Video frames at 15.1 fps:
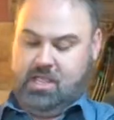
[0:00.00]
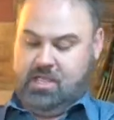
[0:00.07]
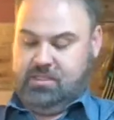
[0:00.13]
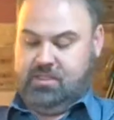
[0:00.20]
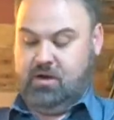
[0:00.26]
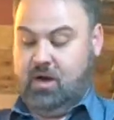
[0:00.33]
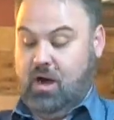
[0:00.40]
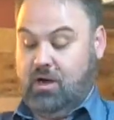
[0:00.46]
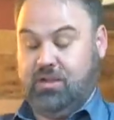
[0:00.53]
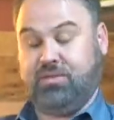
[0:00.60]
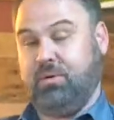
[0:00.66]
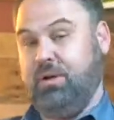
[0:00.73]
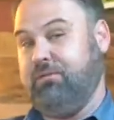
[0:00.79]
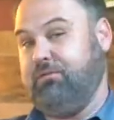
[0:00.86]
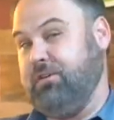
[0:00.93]
There are
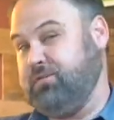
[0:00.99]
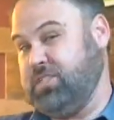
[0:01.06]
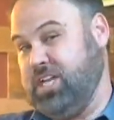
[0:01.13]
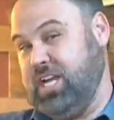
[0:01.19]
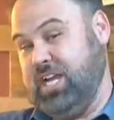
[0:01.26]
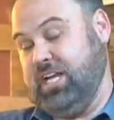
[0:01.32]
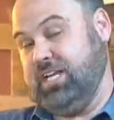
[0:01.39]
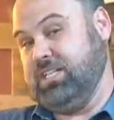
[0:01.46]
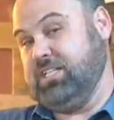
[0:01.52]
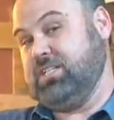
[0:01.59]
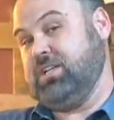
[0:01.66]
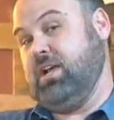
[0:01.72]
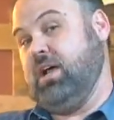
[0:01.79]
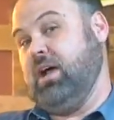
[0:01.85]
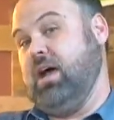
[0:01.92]
315s,
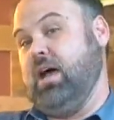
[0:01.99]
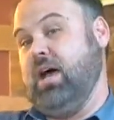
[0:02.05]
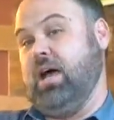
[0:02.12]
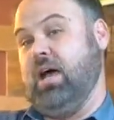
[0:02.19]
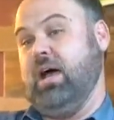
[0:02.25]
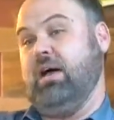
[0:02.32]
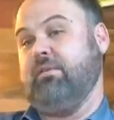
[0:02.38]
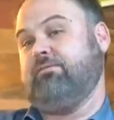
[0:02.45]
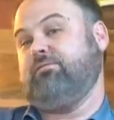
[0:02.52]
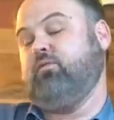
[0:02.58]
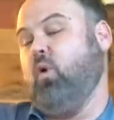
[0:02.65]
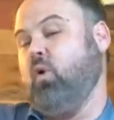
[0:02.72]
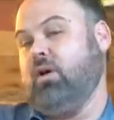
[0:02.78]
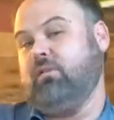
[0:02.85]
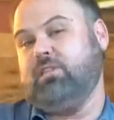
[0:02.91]

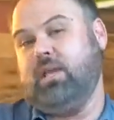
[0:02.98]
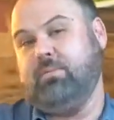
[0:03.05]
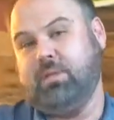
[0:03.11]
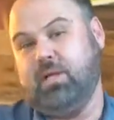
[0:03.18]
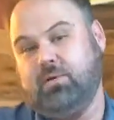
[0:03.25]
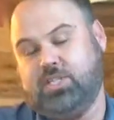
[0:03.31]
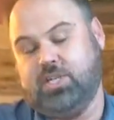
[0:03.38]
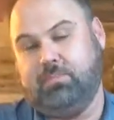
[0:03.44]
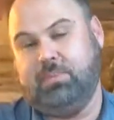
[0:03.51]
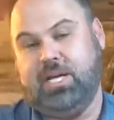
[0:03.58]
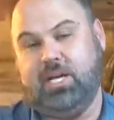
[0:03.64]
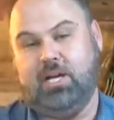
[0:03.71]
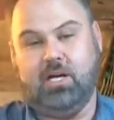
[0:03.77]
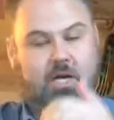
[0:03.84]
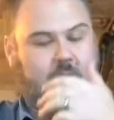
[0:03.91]
4 of them that should be
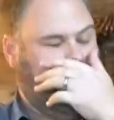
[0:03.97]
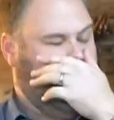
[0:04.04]
here